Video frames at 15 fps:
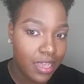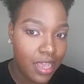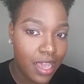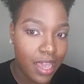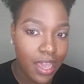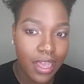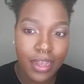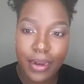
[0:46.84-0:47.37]

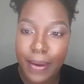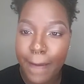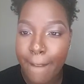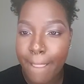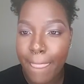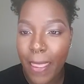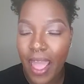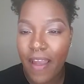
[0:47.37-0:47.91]

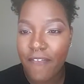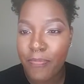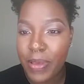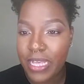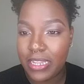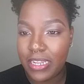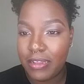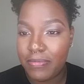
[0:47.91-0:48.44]
and I have
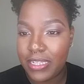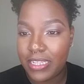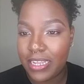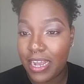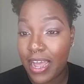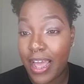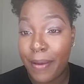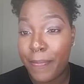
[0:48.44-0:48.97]
pink
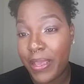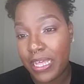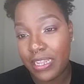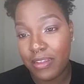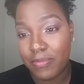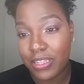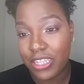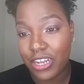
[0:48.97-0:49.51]
lipstick. I had pink
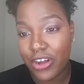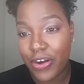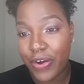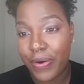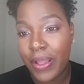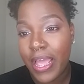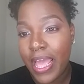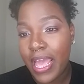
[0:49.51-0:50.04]
lipstick
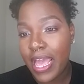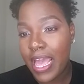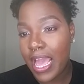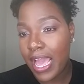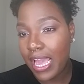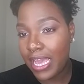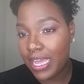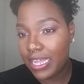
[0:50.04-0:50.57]
on,
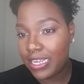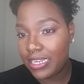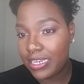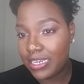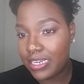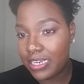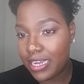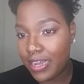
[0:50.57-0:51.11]

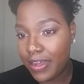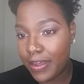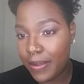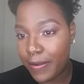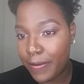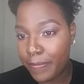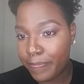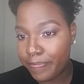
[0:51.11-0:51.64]
and
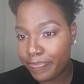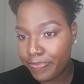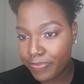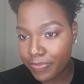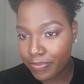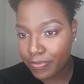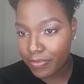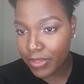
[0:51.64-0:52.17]
I'll
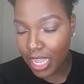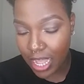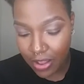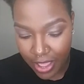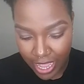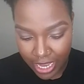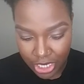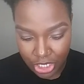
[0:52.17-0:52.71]

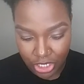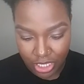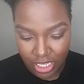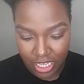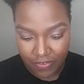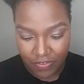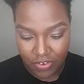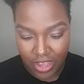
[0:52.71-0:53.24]

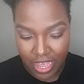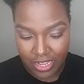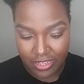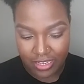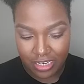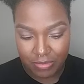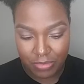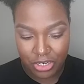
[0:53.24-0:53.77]
actually give you
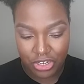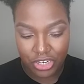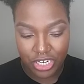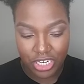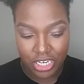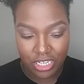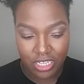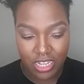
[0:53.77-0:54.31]
guys a
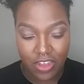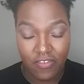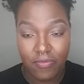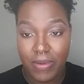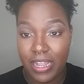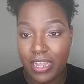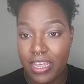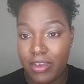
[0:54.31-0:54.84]
demonstration of
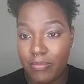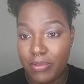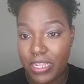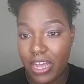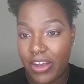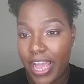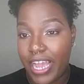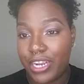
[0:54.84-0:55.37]
my lips.
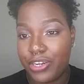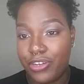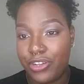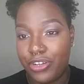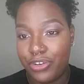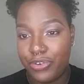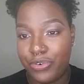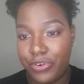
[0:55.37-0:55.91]
I'll
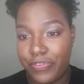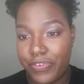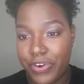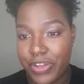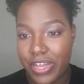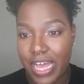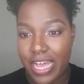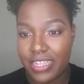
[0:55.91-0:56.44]
actually do it
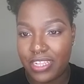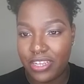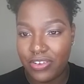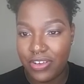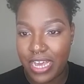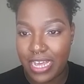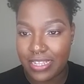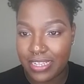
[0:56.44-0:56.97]
for you guys so
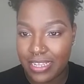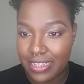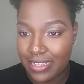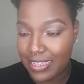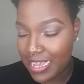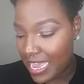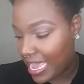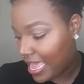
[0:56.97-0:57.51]
you guys can
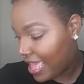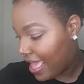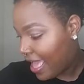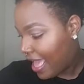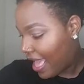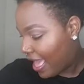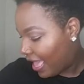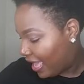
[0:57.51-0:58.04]
see.
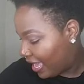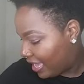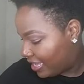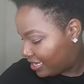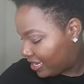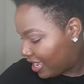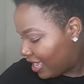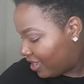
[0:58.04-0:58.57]

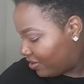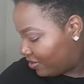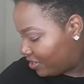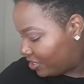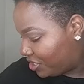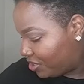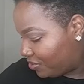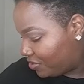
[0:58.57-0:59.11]
And I'll
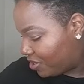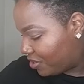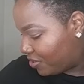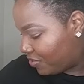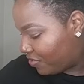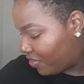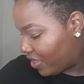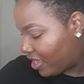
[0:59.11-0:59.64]
let you
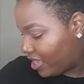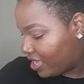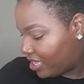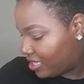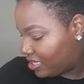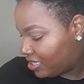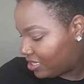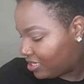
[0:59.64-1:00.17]
know
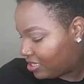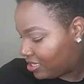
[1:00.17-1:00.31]
that